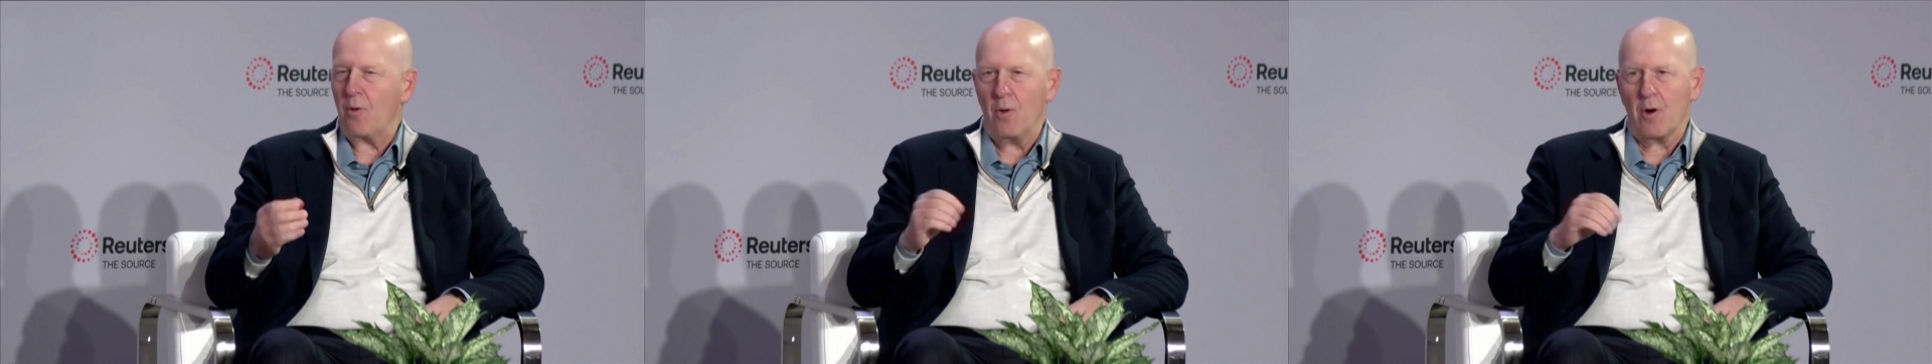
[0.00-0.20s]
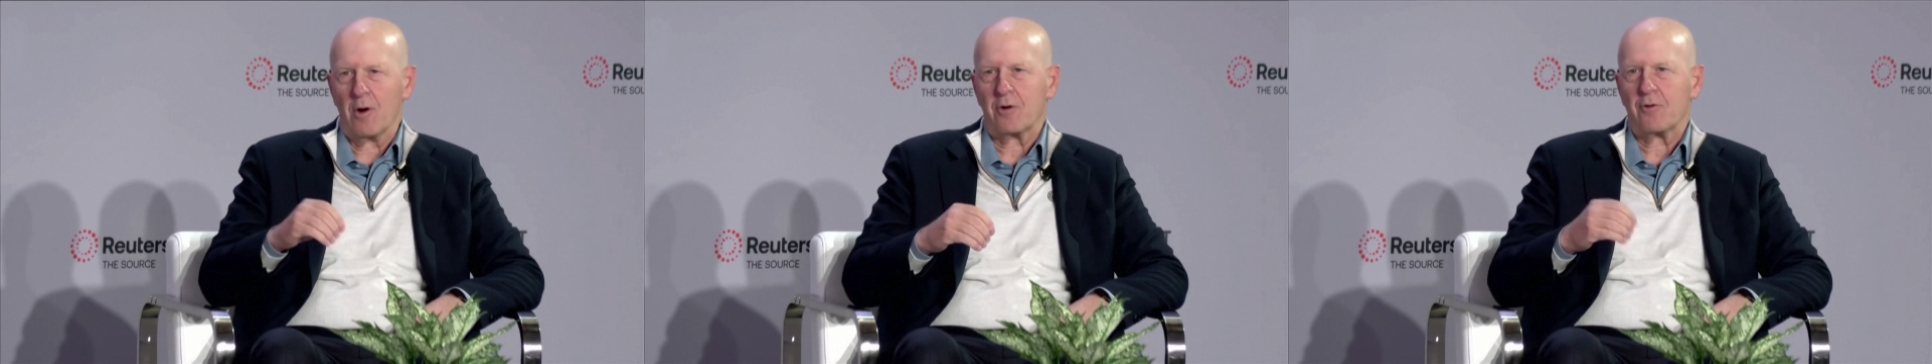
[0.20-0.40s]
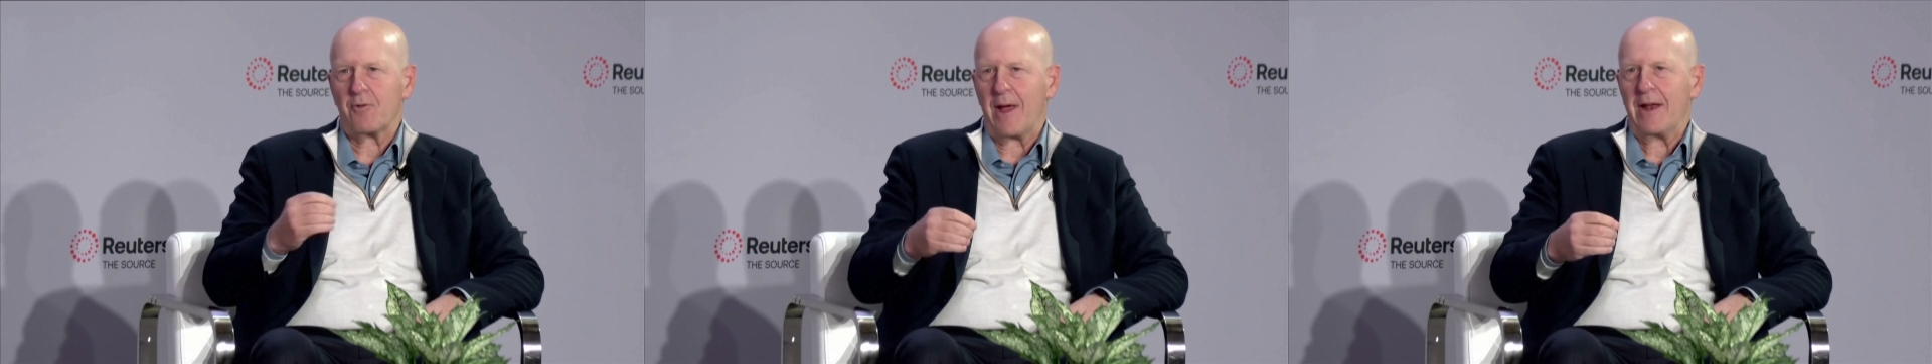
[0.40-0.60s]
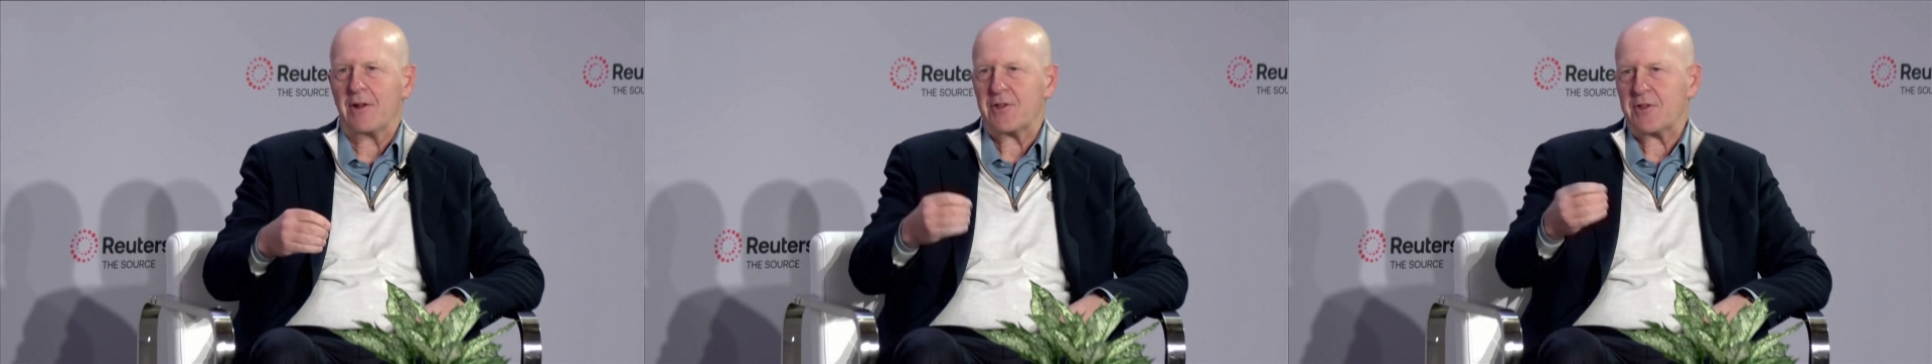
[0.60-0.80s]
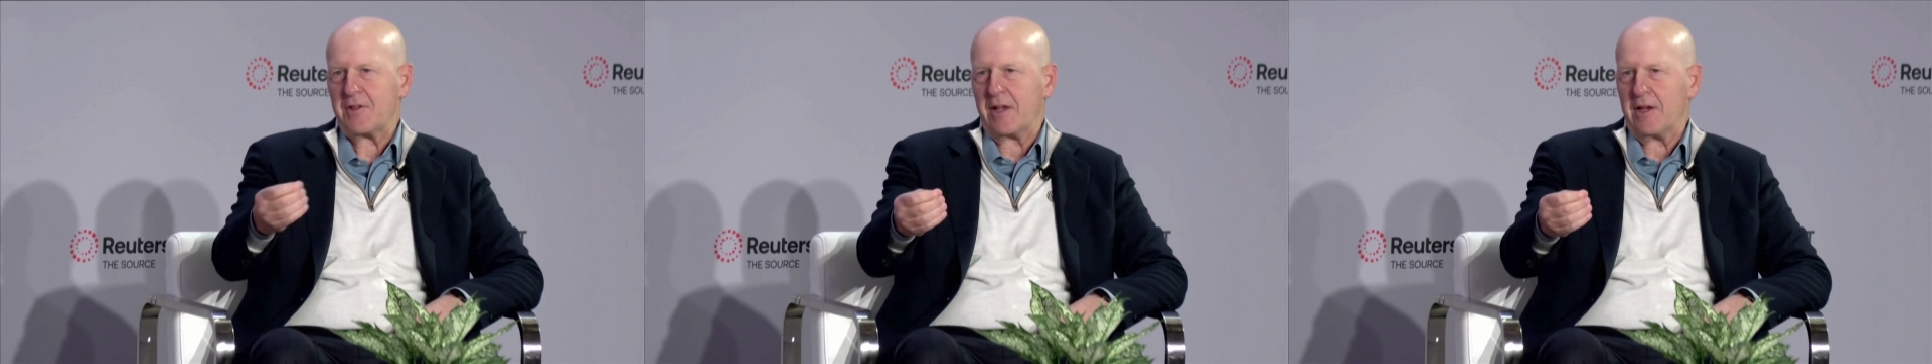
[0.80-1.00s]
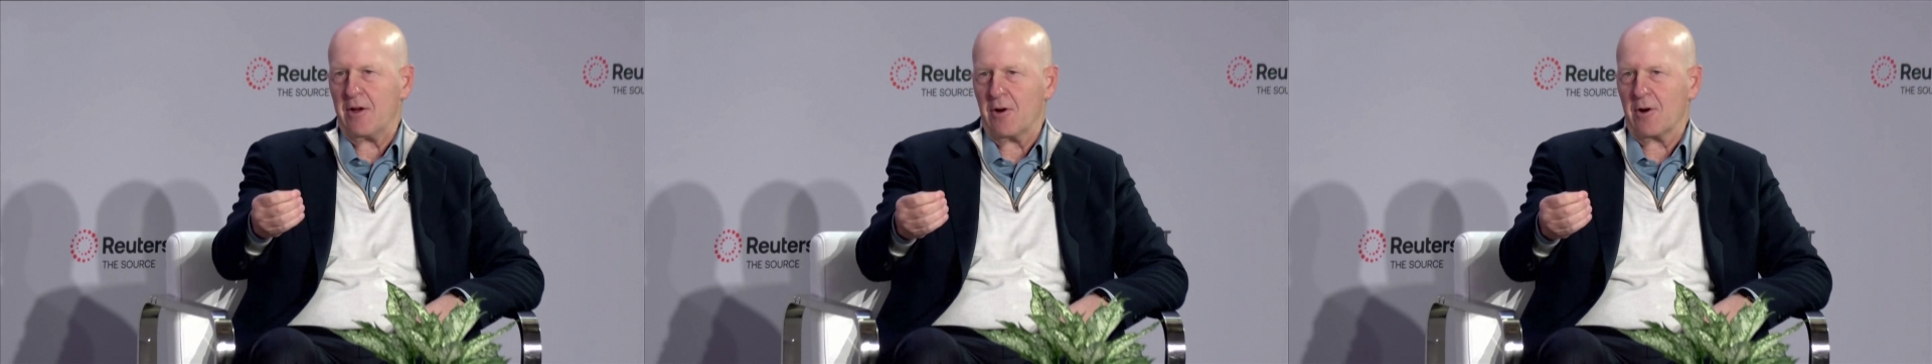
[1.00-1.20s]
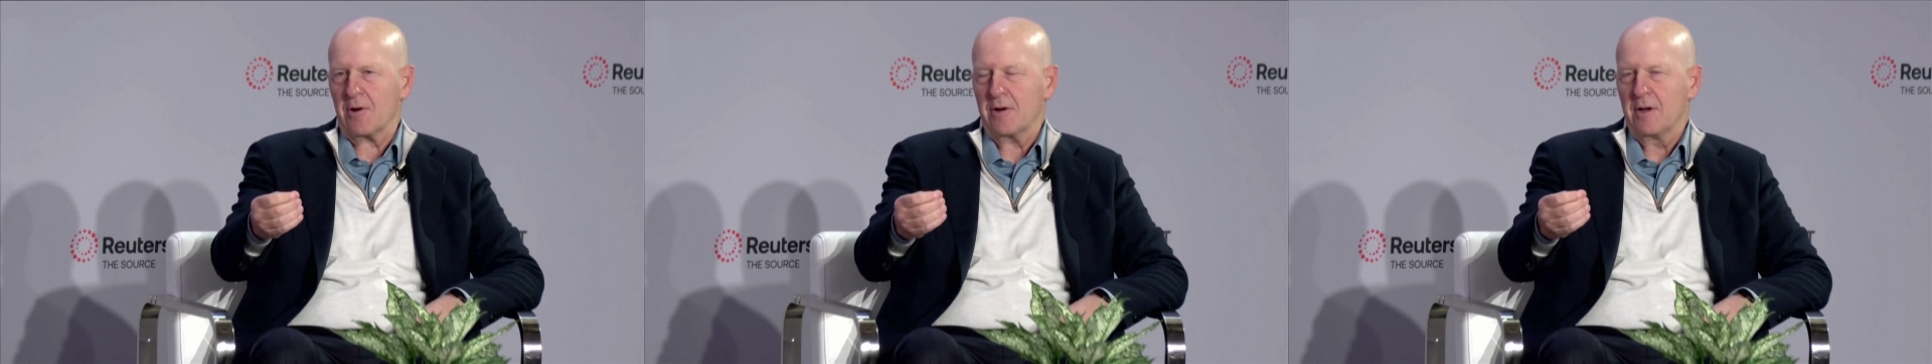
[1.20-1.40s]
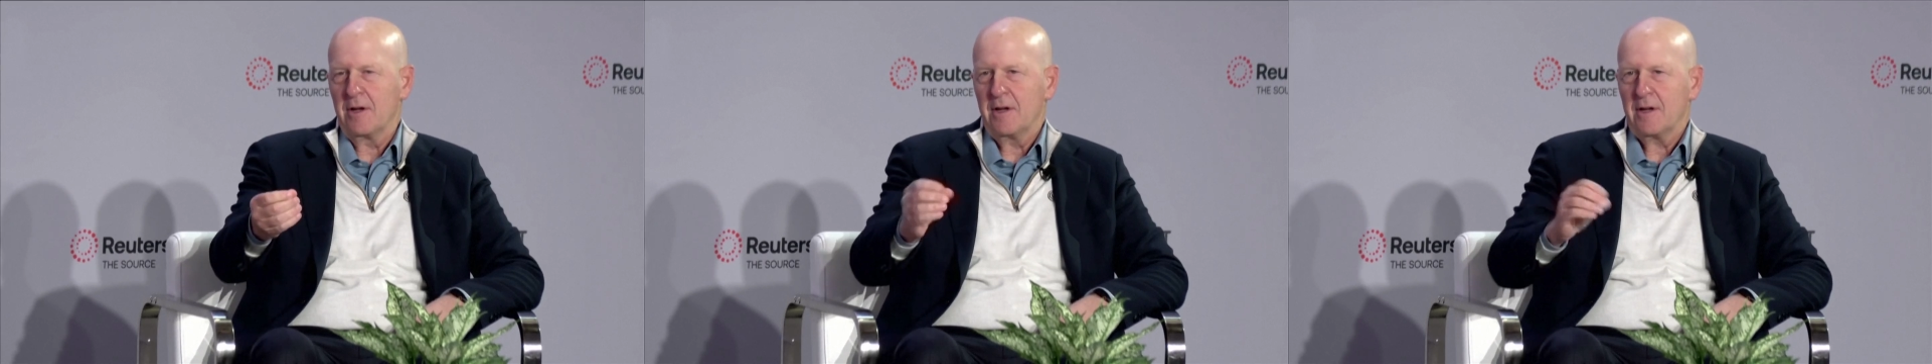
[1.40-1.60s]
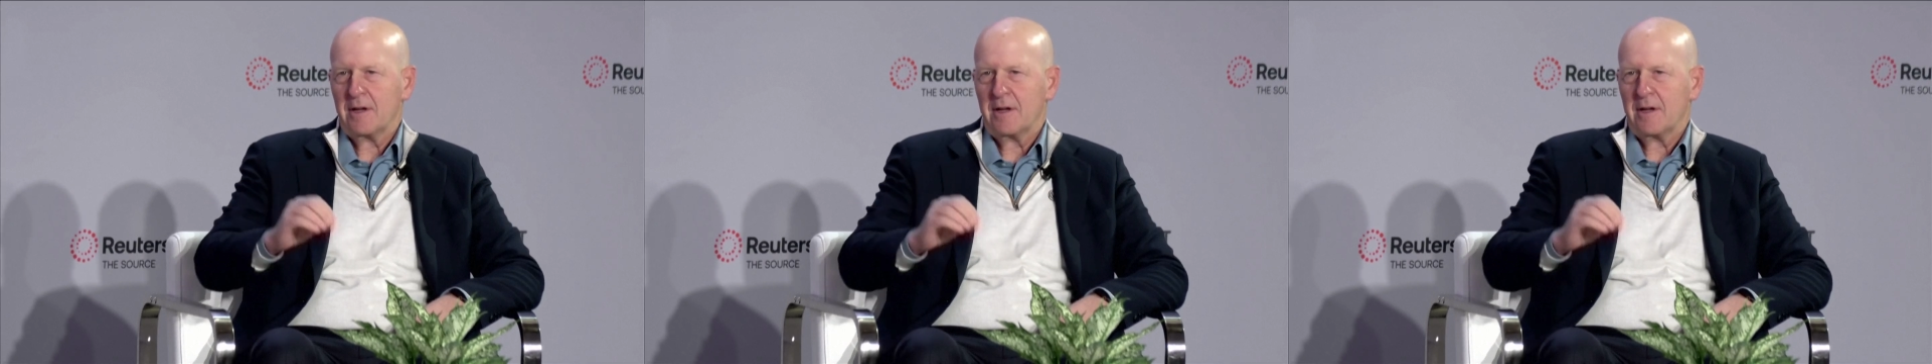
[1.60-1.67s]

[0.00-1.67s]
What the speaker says: or create a stickier